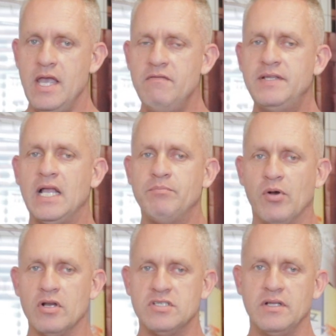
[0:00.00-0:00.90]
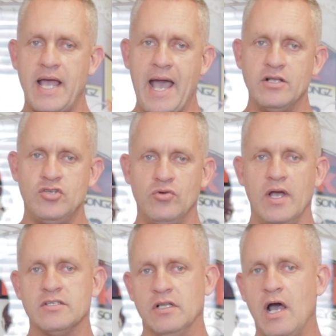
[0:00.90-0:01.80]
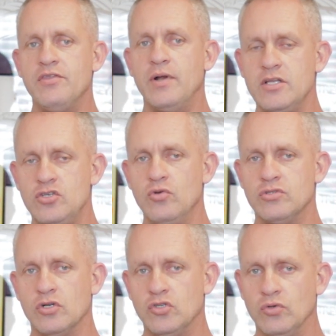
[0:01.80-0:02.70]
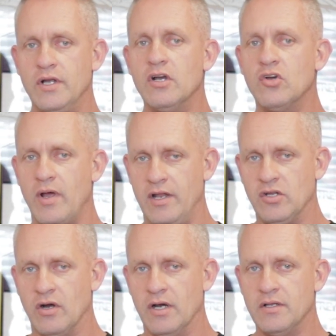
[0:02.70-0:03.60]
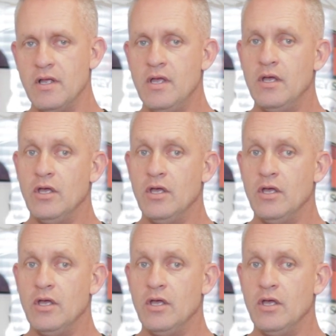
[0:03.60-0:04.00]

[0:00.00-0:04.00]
If that person adds you as an authorized user to their credit card,